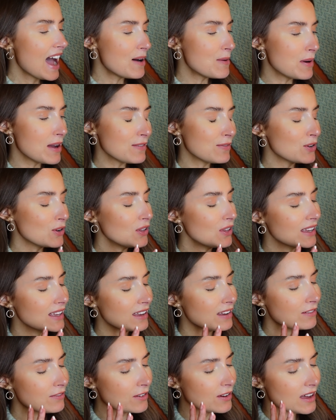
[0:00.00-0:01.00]
But if you're
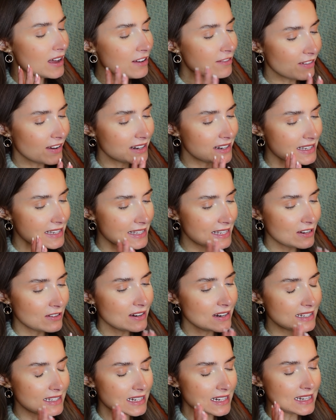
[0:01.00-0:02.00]
looking for a fantasy
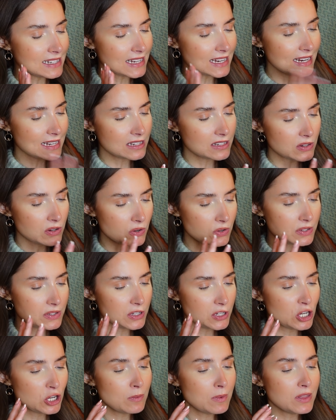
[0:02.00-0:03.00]
series that is easy to
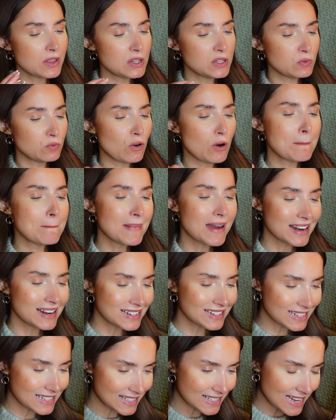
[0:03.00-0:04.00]
consume, that's
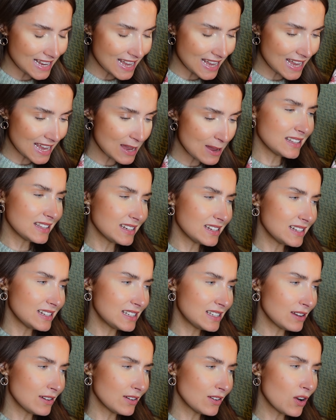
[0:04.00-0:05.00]
romantasy,
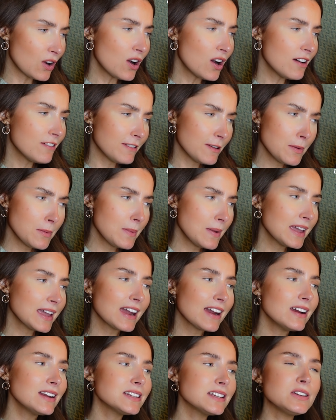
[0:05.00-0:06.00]
that's got a female main
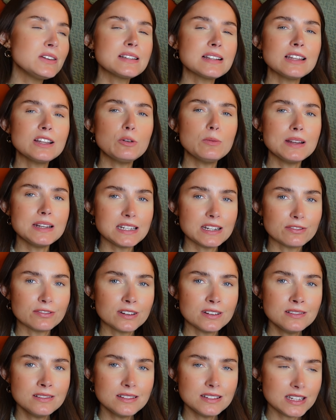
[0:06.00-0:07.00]
character who's a little bit
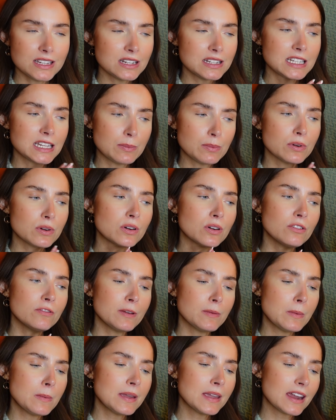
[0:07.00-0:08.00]
different to your typical
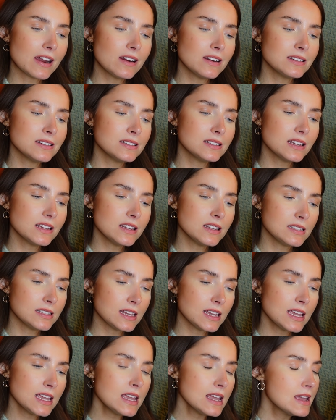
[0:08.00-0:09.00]
female main characters that you
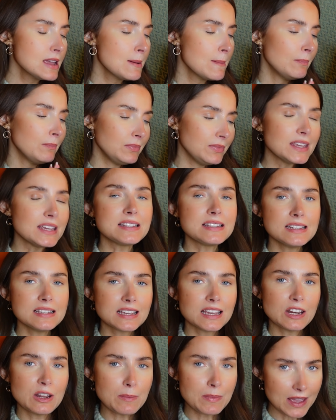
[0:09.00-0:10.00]
see, this is
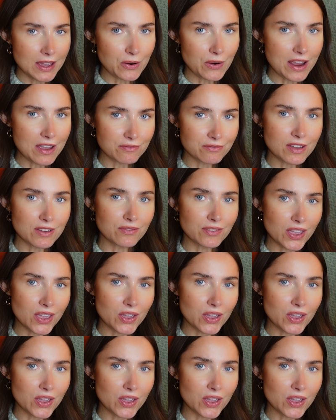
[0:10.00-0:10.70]
going to be a great fit for